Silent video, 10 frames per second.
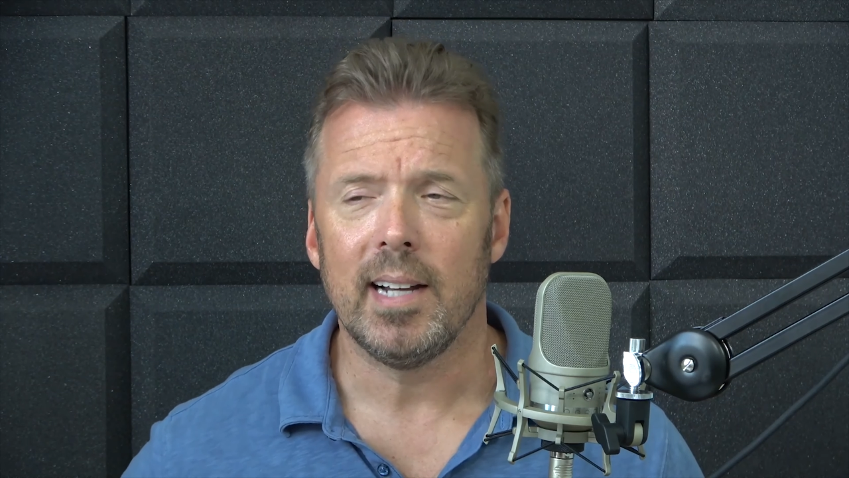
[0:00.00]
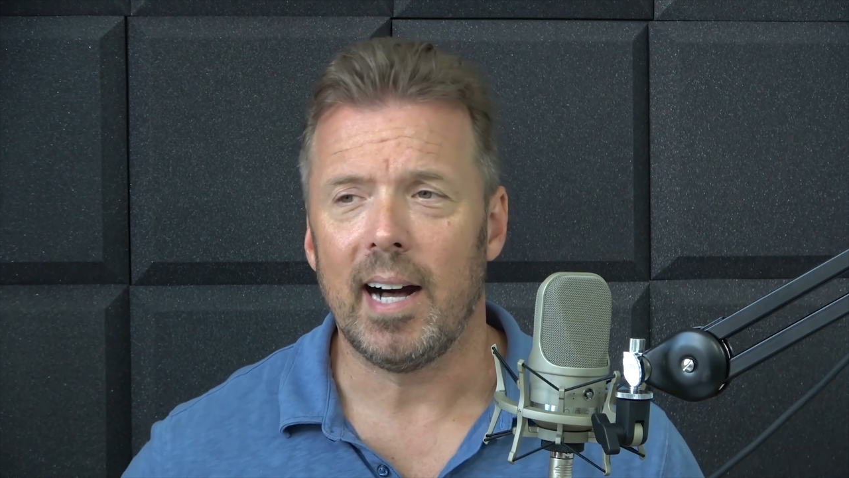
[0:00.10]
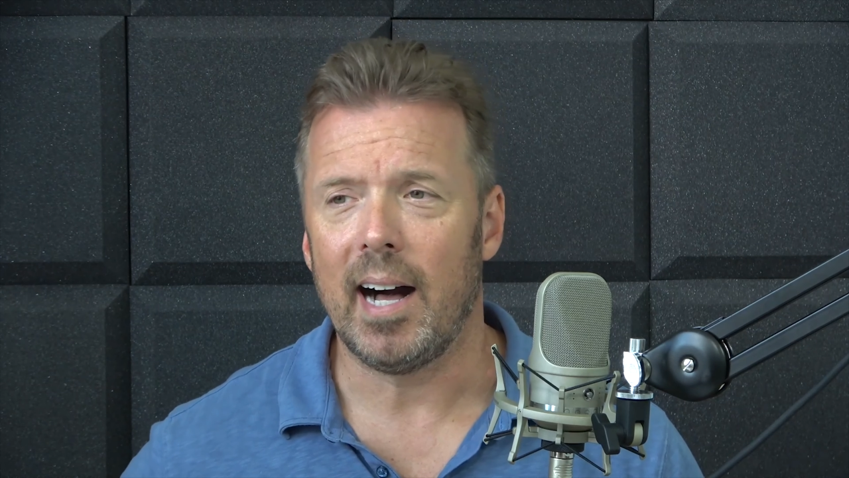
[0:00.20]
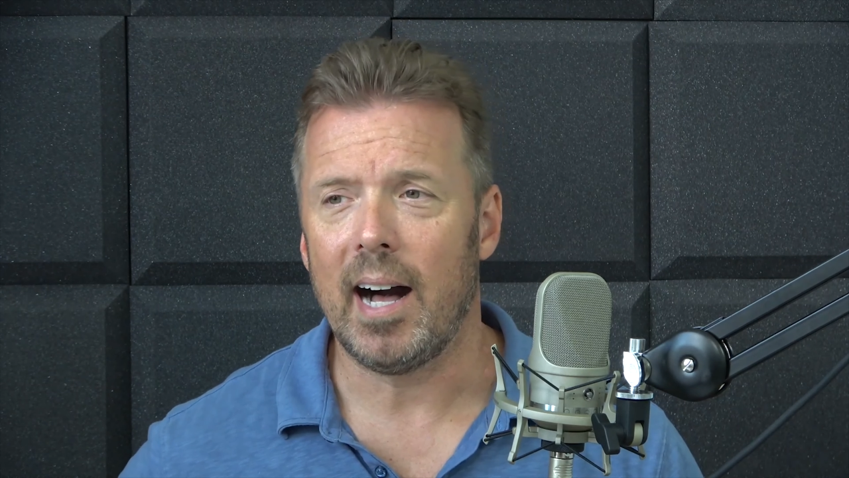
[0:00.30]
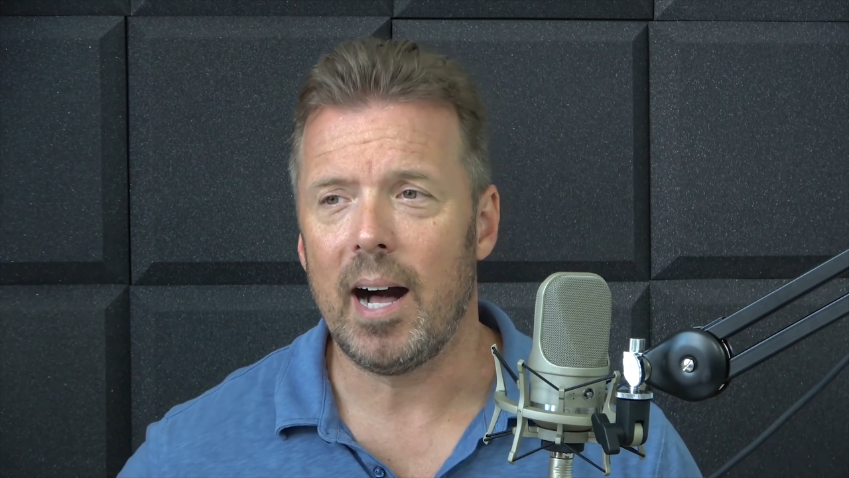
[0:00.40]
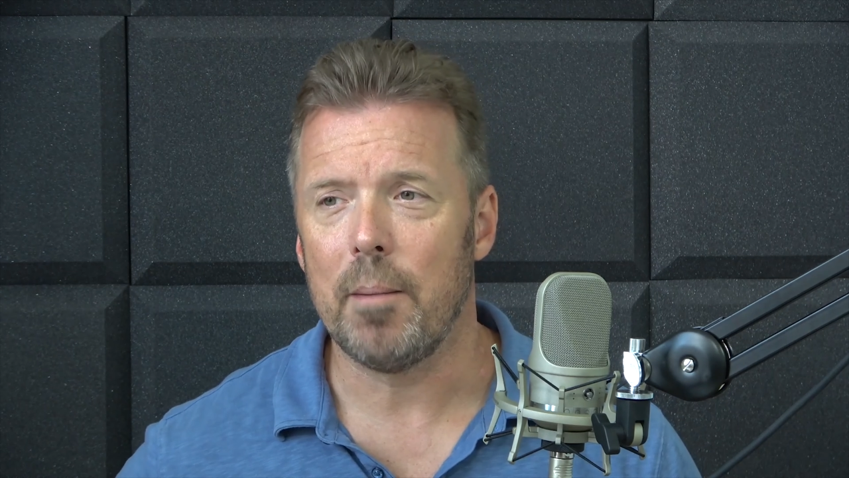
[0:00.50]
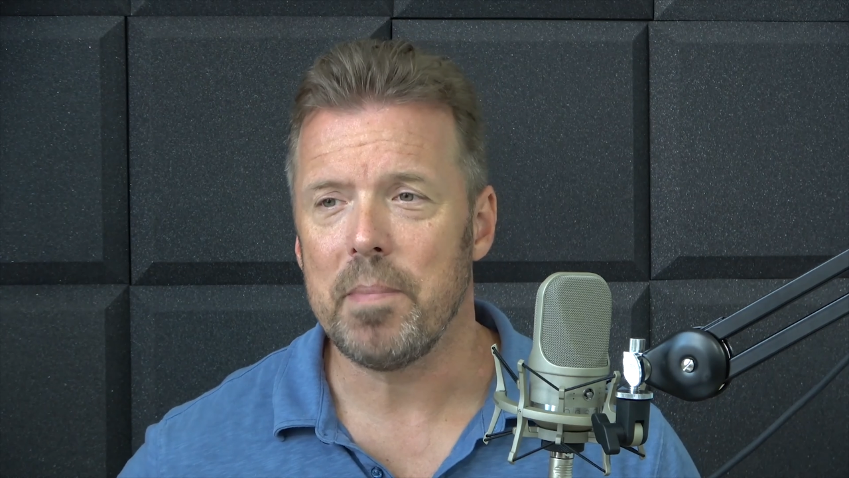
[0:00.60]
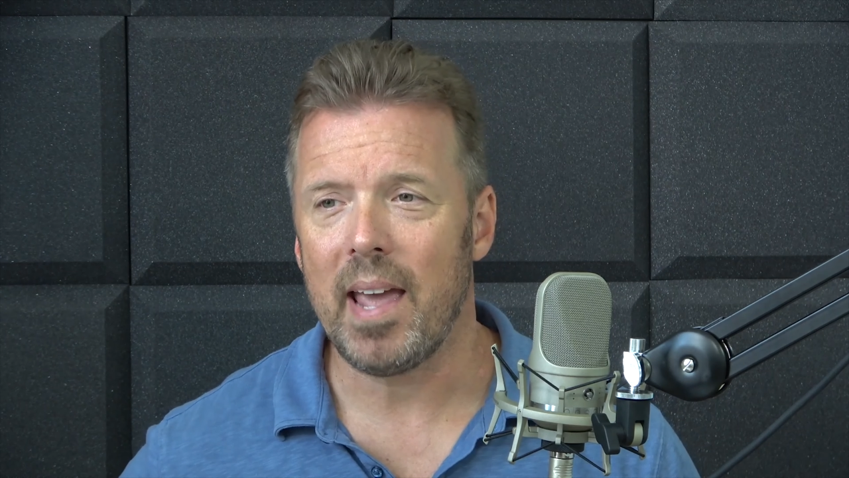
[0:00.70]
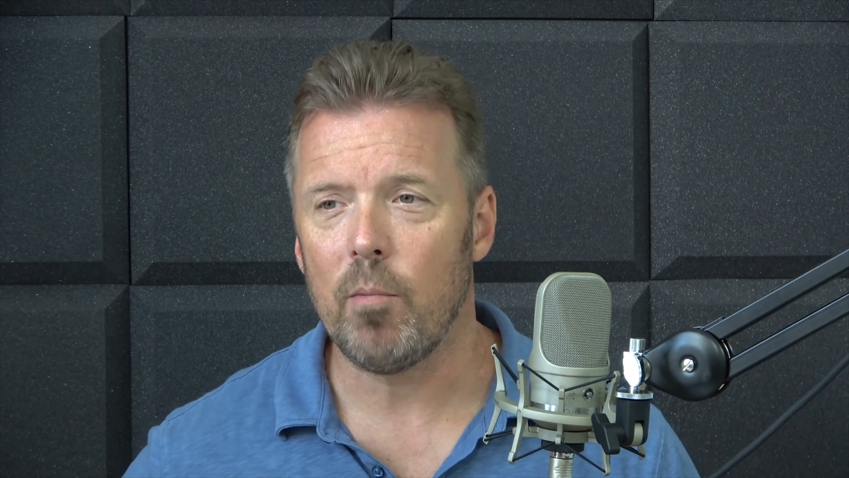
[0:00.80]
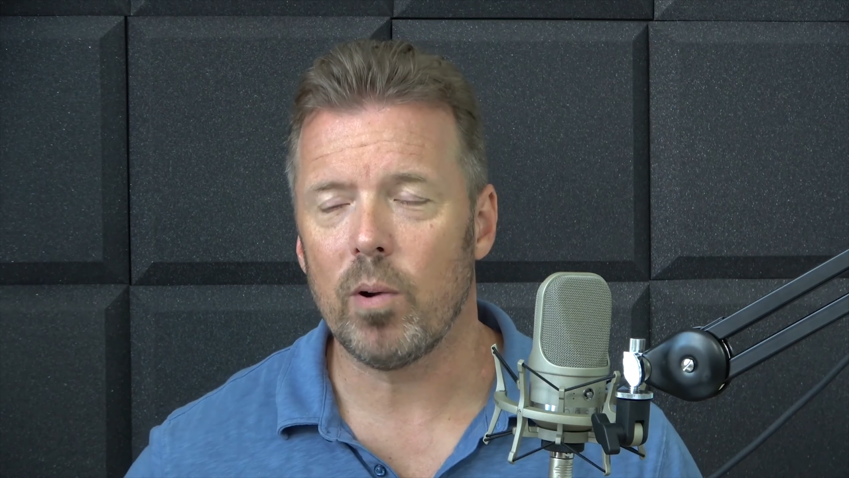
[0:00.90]
Um,
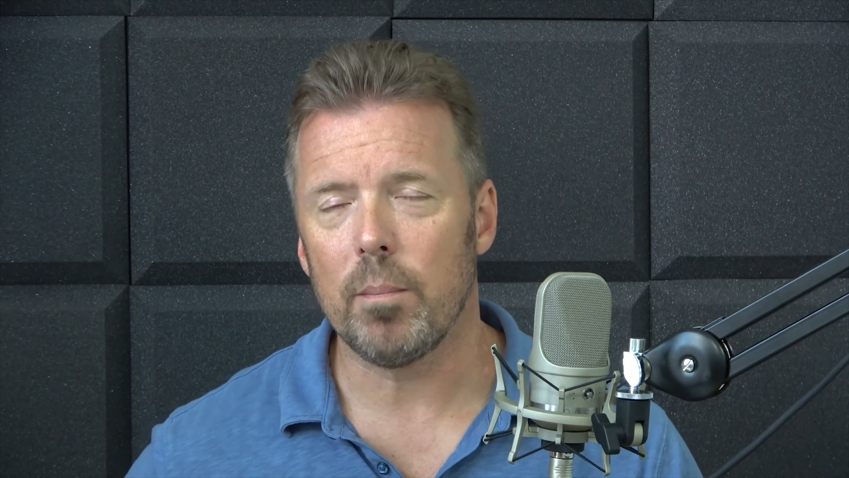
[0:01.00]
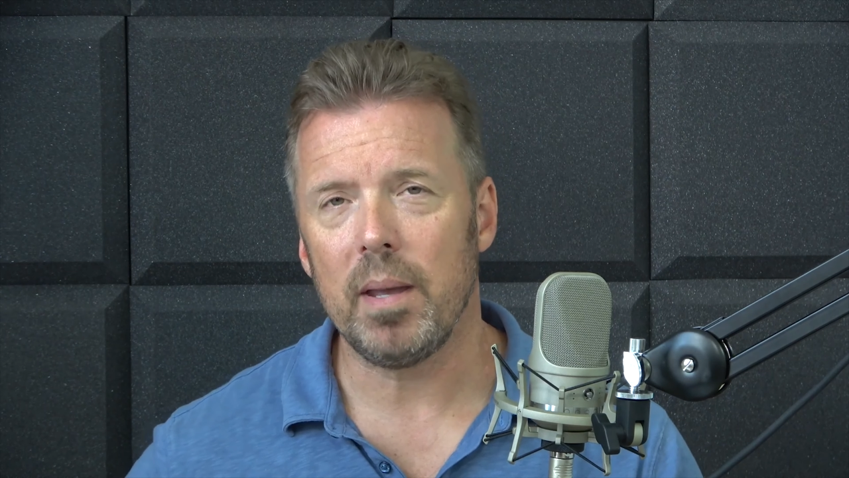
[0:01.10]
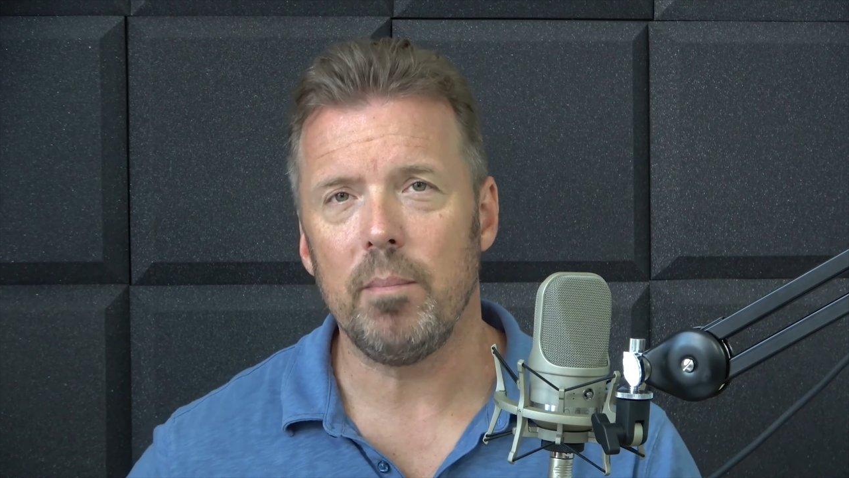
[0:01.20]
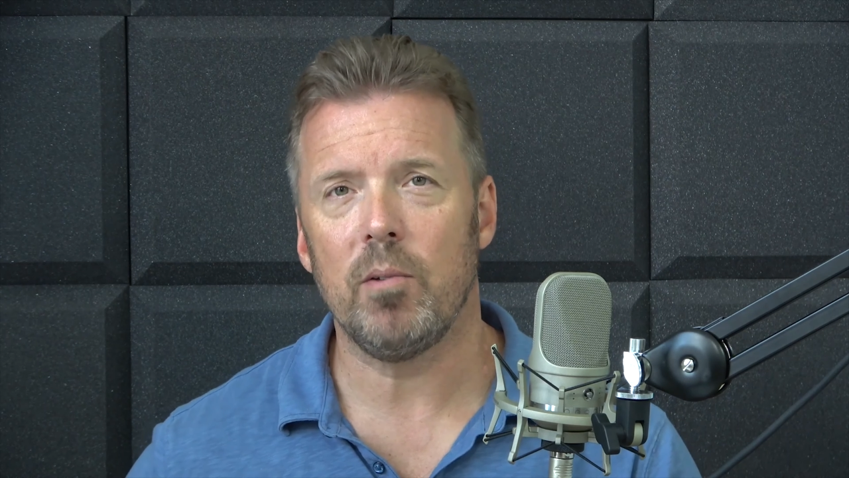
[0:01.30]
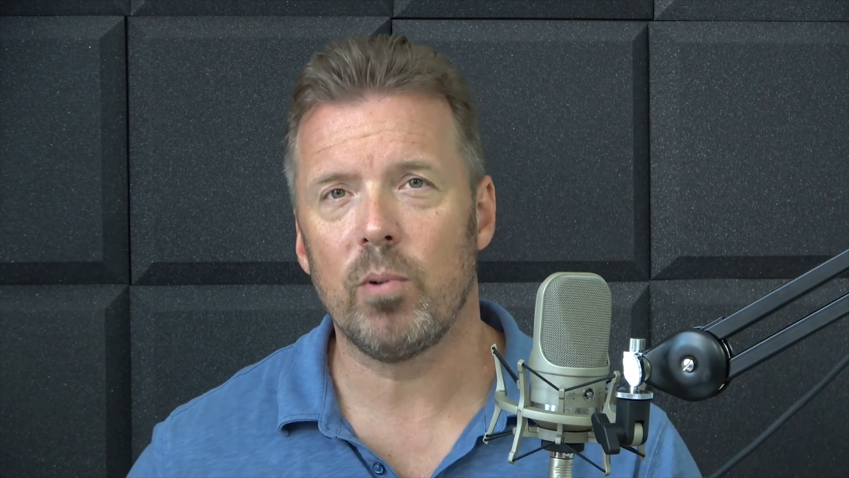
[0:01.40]
and what it made me